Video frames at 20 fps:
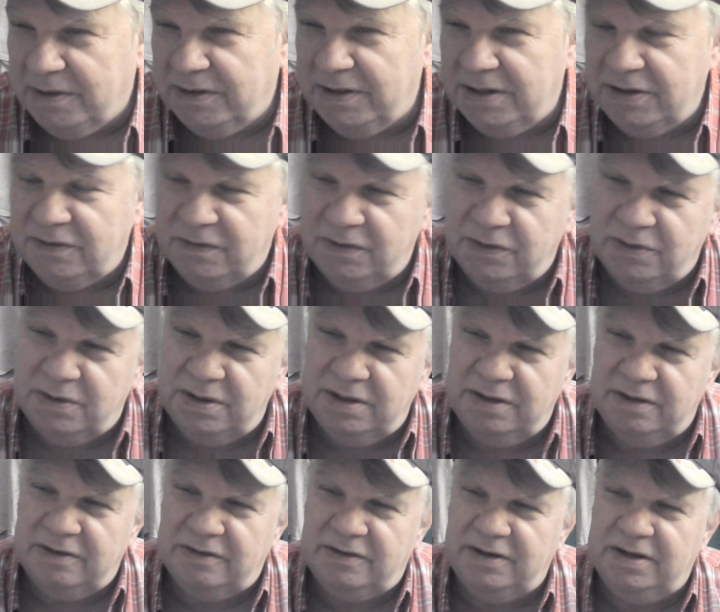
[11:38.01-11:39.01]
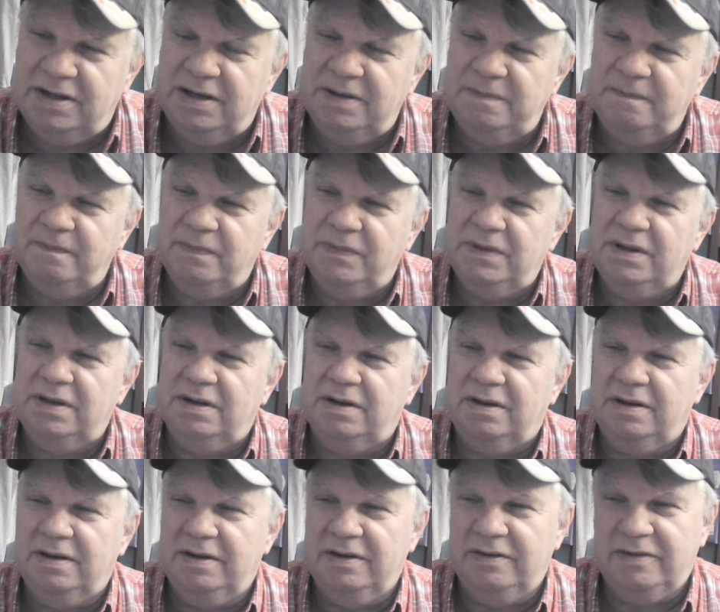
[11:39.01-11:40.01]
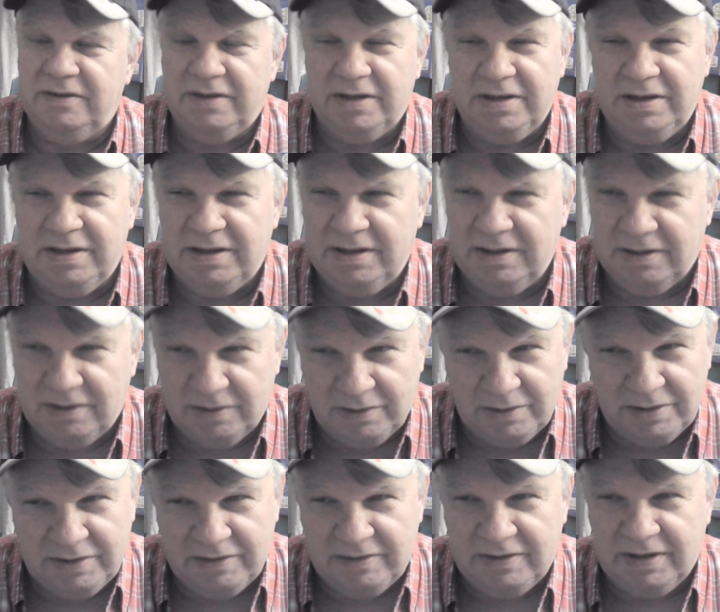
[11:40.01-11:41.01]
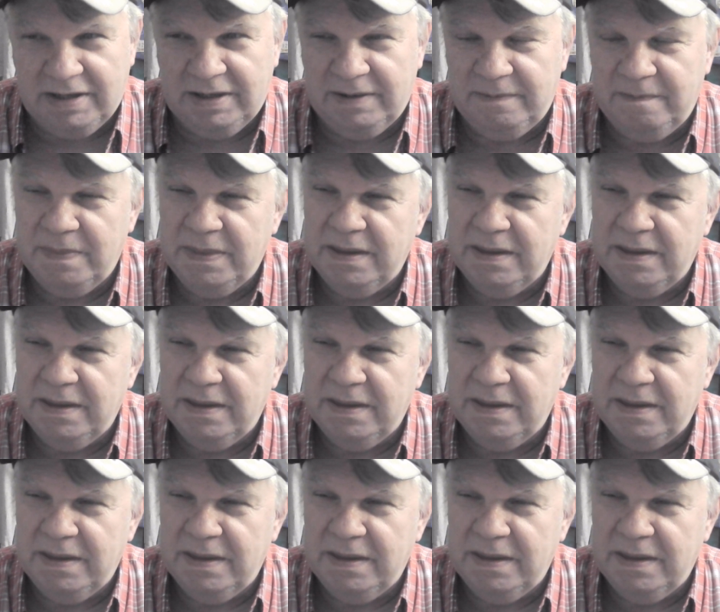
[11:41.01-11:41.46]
Well, thanks for joining us today on this Sunday, the Lord's Day,